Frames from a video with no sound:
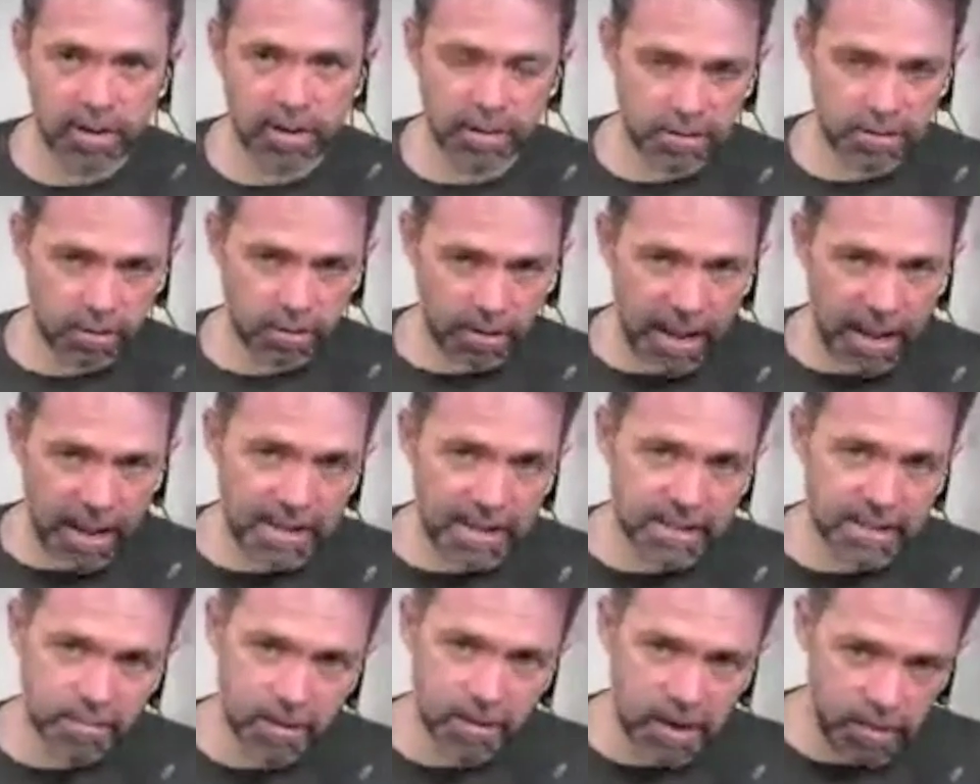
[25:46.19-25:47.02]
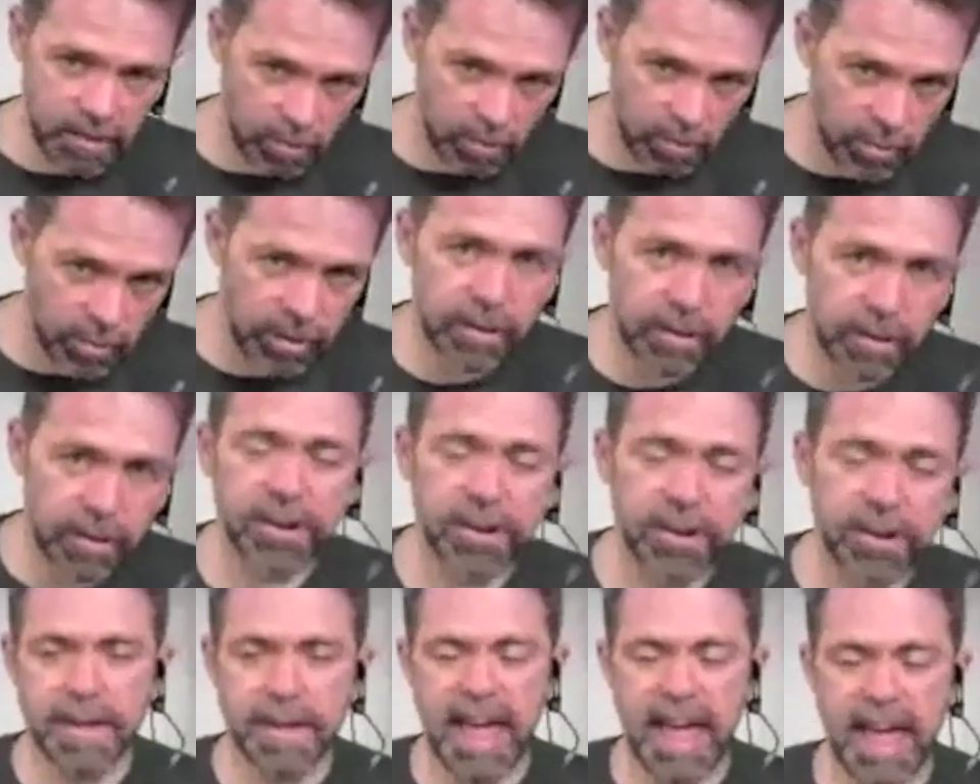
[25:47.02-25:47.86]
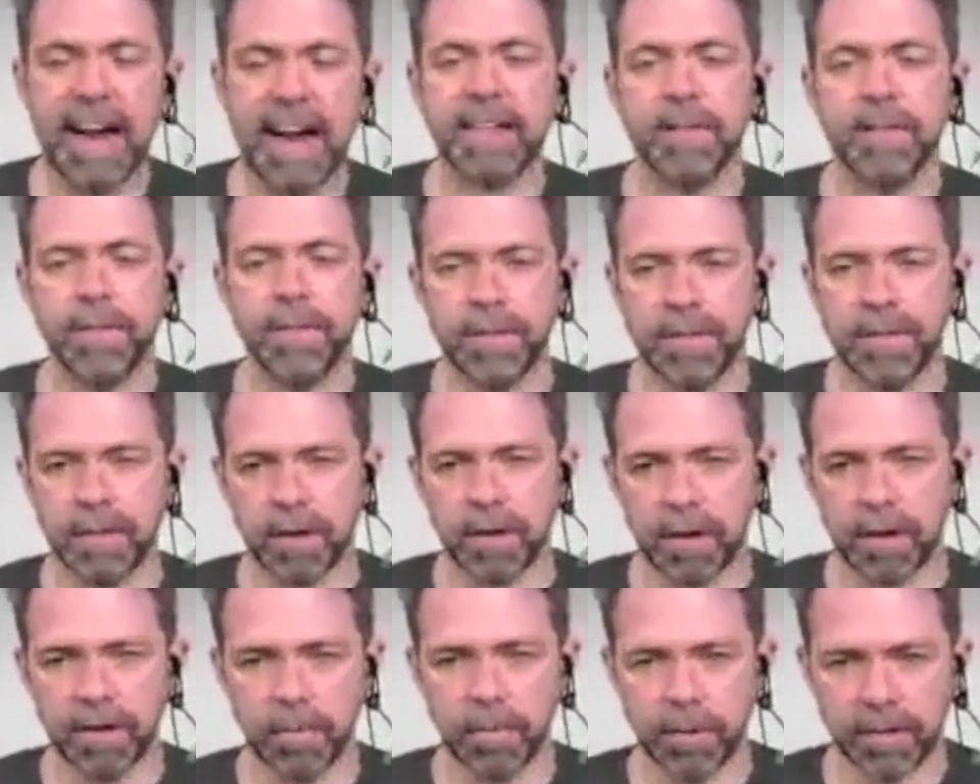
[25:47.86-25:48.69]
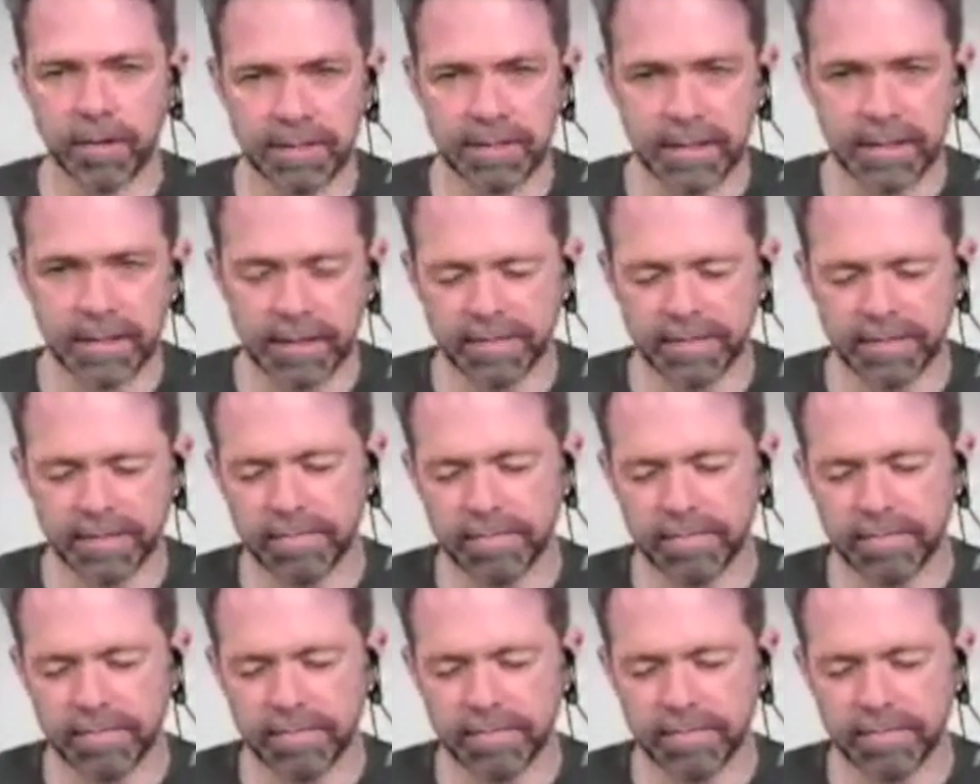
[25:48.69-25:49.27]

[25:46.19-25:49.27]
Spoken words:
So last summer, I really tried to be active with the yard work instead of